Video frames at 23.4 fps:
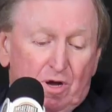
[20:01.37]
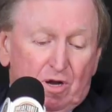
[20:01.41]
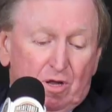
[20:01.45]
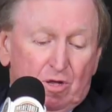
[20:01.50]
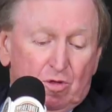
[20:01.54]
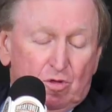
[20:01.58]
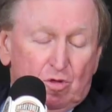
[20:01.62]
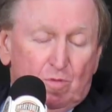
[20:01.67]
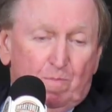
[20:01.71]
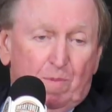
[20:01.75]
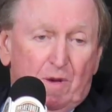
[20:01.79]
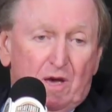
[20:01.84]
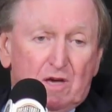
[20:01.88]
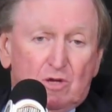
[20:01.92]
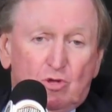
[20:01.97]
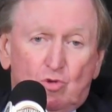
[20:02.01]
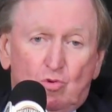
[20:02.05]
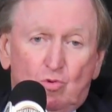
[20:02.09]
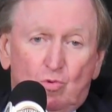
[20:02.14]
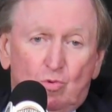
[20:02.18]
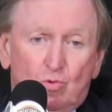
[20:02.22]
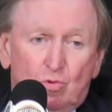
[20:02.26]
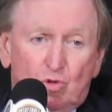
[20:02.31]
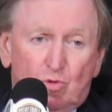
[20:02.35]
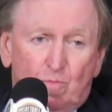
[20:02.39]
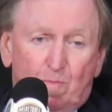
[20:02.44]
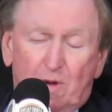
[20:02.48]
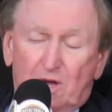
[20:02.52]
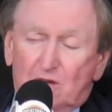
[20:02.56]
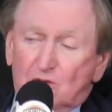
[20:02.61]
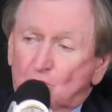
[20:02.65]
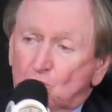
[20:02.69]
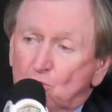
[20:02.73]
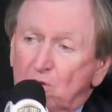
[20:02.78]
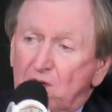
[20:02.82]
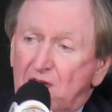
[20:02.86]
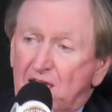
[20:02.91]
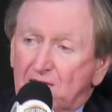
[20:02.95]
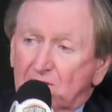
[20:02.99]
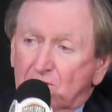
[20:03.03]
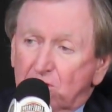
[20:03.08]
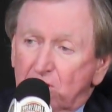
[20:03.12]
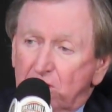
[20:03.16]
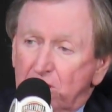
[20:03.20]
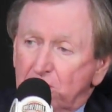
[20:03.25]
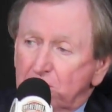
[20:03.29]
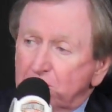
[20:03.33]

a special, special athlete.